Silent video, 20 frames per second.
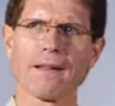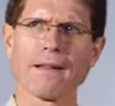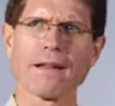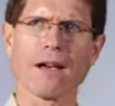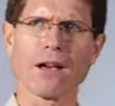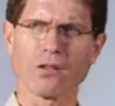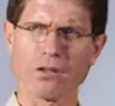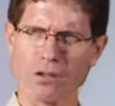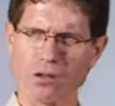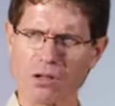
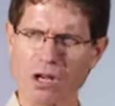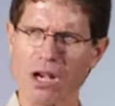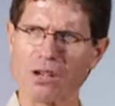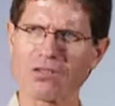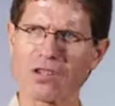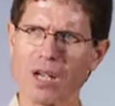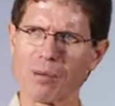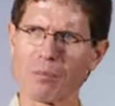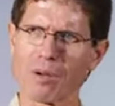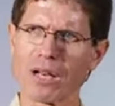I said,
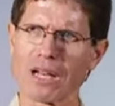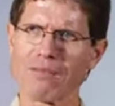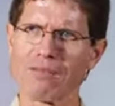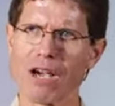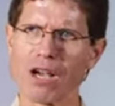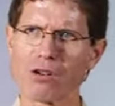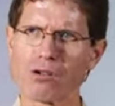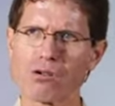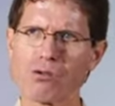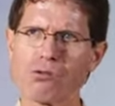Yes, I believe
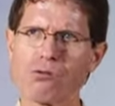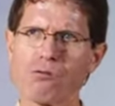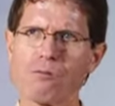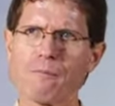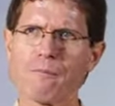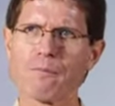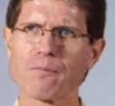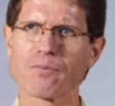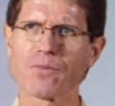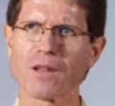I do.
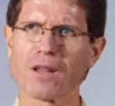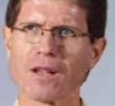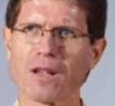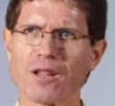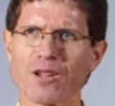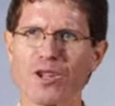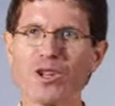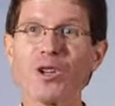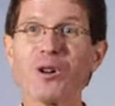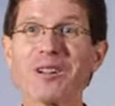
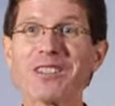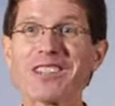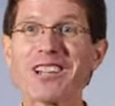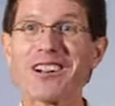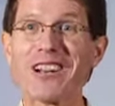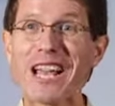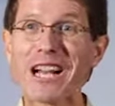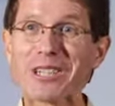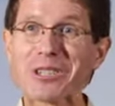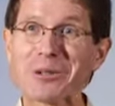You know what their
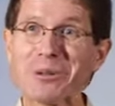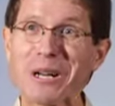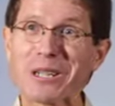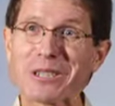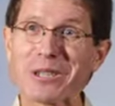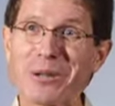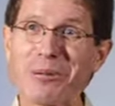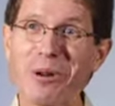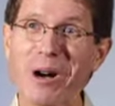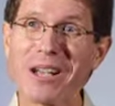next
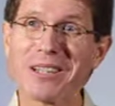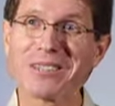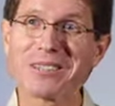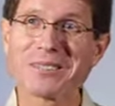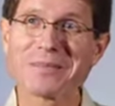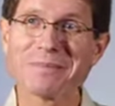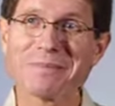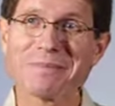question was?